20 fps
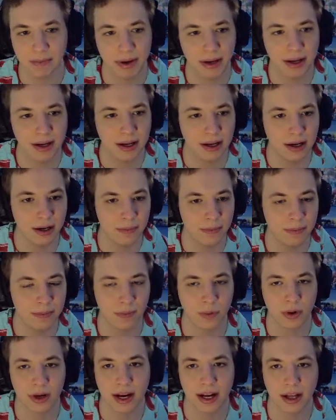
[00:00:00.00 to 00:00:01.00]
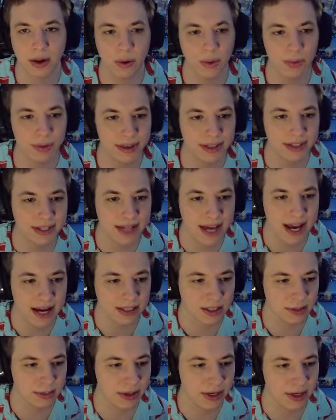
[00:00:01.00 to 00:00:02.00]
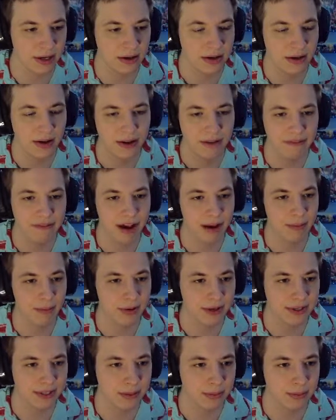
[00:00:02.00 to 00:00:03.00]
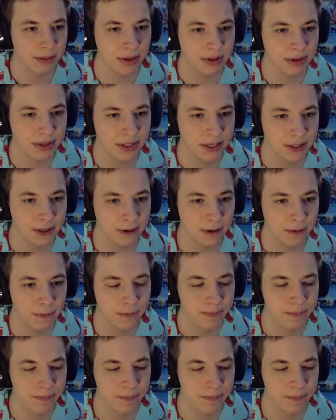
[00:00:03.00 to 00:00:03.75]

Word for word: but um, we're kind of going with the attack speed vampirism build here.